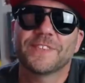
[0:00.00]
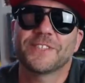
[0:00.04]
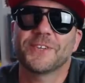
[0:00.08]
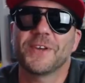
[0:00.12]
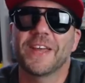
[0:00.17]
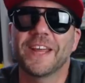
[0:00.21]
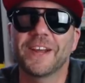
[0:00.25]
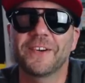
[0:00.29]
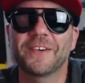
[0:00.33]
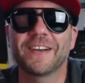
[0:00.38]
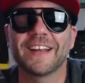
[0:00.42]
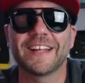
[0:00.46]
So
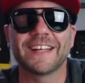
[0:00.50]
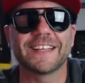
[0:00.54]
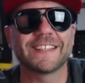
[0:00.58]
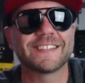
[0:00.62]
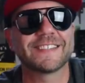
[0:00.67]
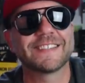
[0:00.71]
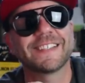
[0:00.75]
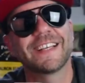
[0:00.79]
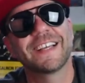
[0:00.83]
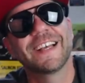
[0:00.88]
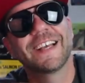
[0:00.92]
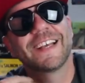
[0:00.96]
here it
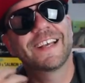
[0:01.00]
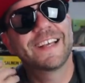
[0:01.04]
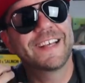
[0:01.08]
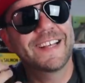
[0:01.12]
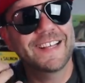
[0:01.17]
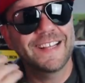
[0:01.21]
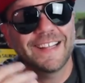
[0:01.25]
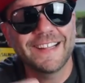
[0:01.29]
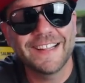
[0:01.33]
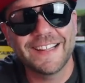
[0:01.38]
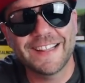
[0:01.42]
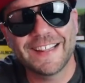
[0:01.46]
is.
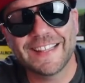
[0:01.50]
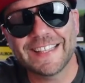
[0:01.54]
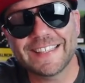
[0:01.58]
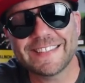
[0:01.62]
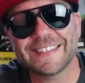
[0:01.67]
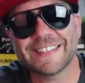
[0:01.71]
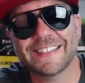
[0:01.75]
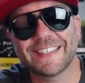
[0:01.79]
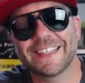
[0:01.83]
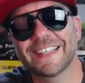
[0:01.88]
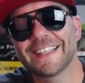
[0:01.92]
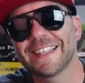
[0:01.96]

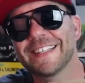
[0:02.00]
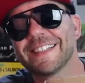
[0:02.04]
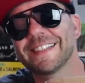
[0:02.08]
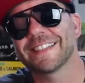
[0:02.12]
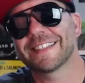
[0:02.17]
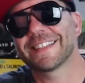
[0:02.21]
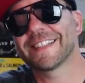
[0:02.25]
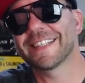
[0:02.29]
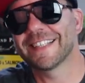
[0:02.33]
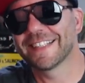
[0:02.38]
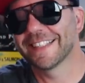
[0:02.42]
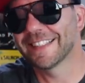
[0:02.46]
This
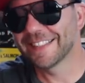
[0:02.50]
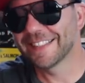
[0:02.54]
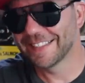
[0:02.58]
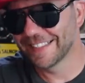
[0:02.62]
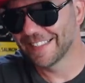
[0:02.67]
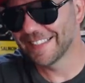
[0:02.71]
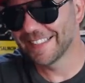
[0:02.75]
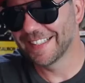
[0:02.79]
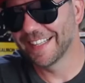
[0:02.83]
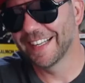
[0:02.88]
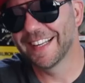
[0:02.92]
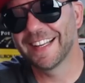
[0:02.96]
is
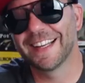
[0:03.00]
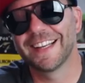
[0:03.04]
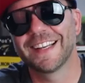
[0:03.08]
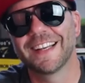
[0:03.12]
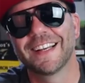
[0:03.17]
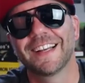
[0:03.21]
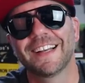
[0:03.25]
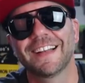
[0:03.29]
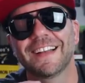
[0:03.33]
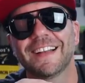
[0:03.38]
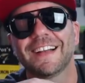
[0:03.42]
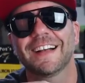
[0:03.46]

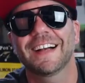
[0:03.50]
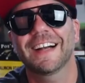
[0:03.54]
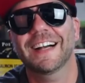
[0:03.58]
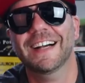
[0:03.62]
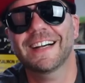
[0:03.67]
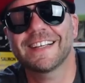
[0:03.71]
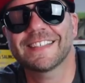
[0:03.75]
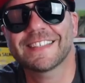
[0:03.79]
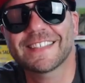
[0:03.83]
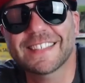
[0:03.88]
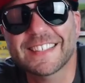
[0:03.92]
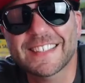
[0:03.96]

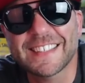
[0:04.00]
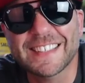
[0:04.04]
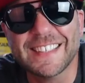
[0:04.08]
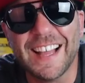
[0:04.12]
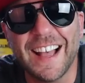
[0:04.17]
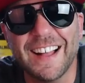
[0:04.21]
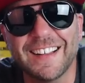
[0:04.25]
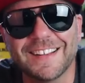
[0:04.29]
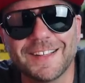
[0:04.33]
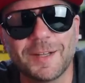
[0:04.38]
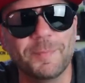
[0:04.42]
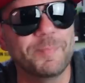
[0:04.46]
a
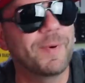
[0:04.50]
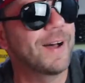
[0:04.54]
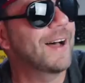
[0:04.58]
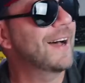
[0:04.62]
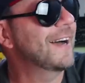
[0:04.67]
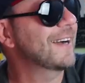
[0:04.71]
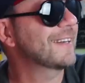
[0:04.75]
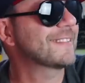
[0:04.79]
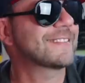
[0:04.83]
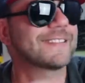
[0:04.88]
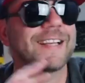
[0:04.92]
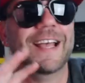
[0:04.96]
solid
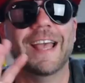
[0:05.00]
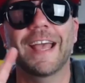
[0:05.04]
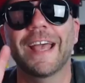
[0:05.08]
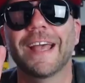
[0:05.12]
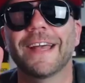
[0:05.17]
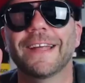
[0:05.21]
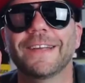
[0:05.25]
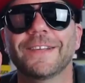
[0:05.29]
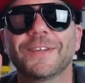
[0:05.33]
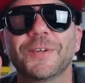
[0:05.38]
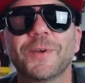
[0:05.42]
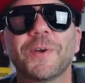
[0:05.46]
box,
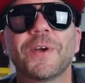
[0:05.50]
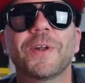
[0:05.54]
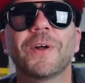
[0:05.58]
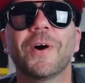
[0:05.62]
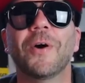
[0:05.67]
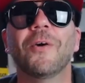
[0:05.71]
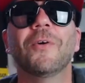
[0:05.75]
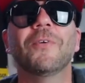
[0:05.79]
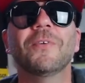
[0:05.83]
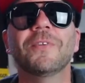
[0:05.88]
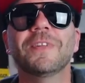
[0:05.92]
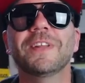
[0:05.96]
and you can
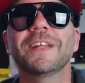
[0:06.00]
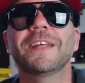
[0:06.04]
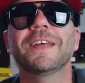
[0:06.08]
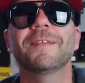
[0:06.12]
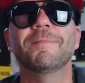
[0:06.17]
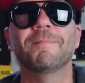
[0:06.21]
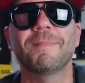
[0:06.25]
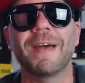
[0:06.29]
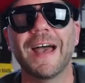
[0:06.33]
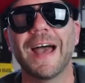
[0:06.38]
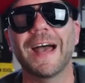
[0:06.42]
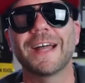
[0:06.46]
only
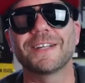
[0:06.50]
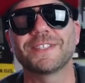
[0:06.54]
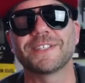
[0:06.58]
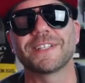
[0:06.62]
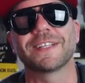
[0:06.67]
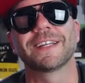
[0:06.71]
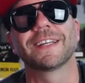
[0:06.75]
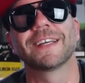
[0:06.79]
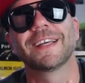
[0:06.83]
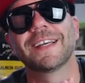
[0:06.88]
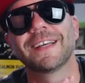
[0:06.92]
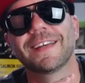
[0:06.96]

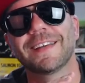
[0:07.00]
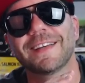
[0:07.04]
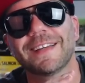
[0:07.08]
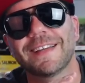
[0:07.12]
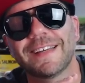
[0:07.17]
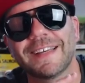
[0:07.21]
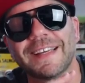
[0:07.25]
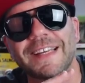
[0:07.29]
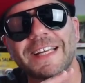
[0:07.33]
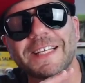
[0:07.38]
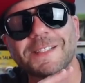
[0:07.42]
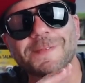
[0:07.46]
imagine,
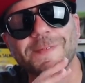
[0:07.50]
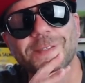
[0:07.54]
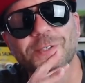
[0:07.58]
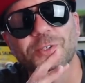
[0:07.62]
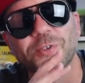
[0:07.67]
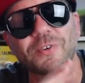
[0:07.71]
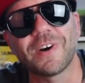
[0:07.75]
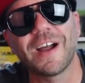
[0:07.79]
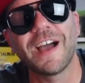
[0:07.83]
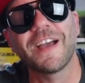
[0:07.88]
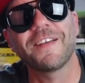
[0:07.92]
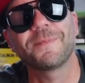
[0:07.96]
it's been
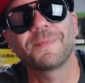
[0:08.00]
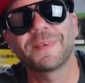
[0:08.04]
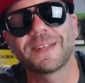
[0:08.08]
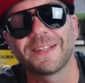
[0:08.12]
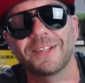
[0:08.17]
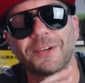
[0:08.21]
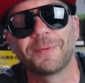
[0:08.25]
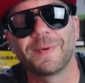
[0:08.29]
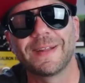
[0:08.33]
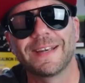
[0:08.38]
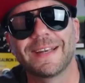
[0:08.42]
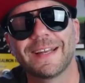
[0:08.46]
driving me a
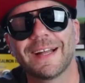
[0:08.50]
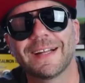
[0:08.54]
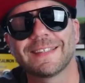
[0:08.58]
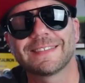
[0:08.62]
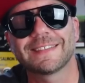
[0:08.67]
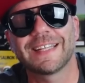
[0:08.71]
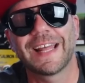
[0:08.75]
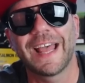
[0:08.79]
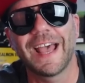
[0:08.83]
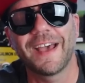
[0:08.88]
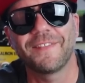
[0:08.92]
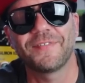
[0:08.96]
little bit nuts
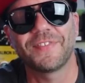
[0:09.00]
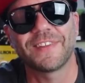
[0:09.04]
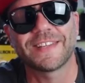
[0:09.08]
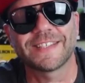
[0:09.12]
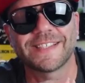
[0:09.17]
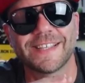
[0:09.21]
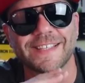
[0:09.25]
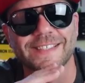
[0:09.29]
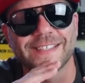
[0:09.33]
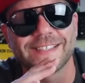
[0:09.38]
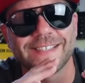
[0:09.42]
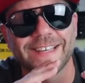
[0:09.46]
to have this
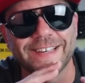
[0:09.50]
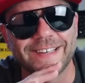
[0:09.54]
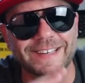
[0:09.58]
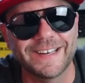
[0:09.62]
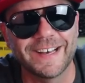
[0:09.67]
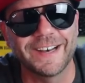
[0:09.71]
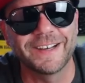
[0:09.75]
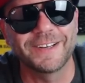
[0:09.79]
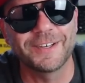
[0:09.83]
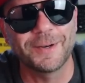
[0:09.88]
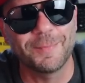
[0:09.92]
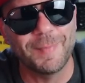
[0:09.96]
thing sitting
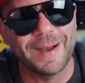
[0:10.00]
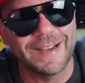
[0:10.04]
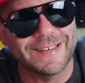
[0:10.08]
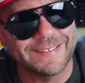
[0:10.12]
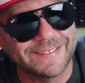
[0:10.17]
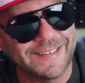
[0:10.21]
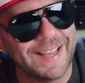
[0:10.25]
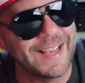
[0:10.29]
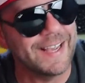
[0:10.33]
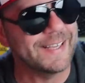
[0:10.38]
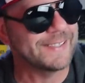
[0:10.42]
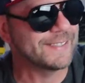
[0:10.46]
under my
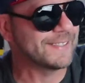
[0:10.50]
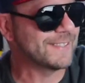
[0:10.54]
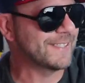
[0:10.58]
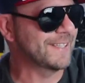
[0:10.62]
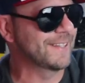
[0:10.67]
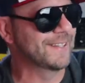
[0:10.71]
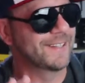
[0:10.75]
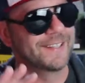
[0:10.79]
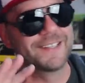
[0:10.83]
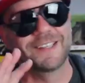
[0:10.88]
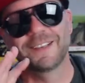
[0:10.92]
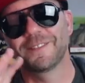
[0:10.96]
desk
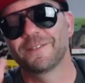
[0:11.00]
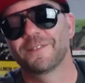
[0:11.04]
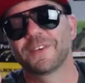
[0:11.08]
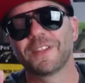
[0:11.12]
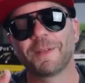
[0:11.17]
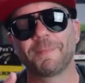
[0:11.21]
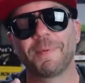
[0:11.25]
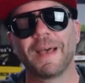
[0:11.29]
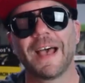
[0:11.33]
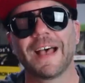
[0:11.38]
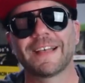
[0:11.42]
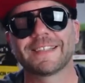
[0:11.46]
for
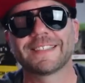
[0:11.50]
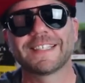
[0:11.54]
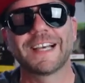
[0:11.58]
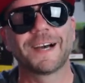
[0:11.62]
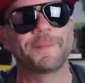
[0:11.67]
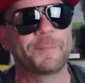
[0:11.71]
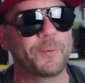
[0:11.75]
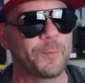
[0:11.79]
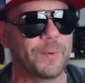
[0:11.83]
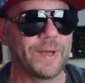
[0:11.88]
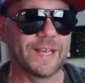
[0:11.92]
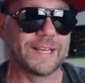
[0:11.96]
the past
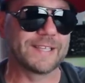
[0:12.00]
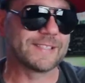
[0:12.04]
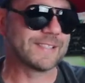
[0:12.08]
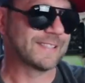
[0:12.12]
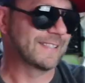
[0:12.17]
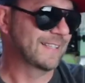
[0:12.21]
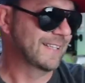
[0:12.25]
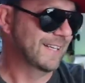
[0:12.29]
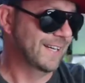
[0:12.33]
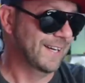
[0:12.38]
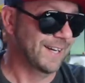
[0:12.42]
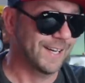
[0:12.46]
couple weeks.